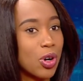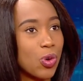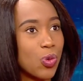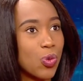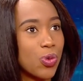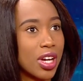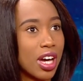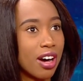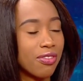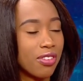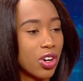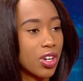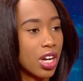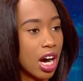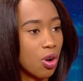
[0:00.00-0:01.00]
we have
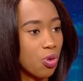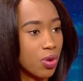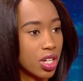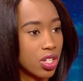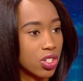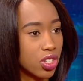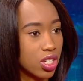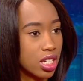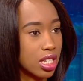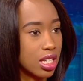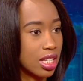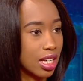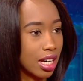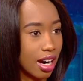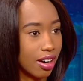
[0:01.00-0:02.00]
found our way to just
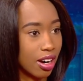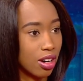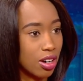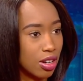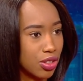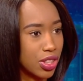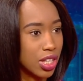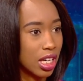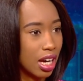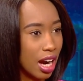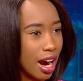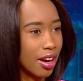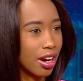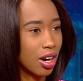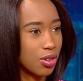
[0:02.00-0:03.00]
think around
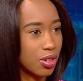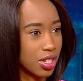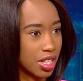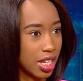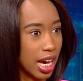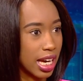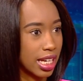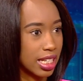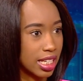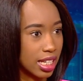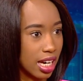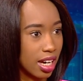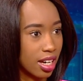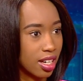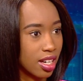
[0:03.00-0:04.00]
the idea.